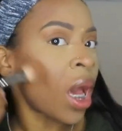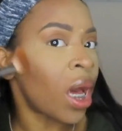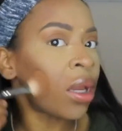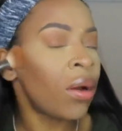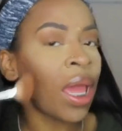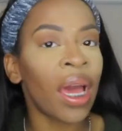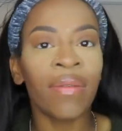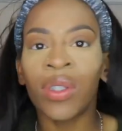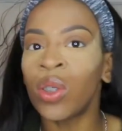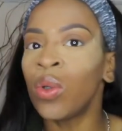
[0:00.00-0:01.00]
I don't
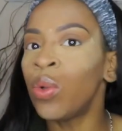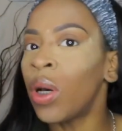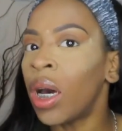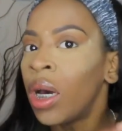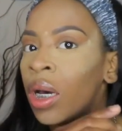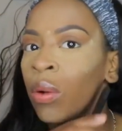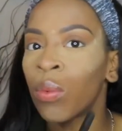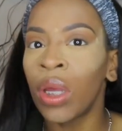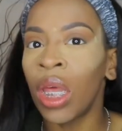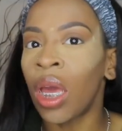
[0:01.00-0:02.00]
have to
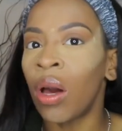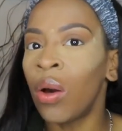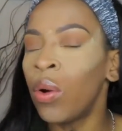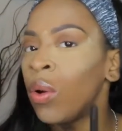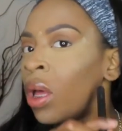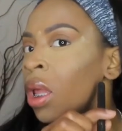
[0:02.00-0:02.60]
really go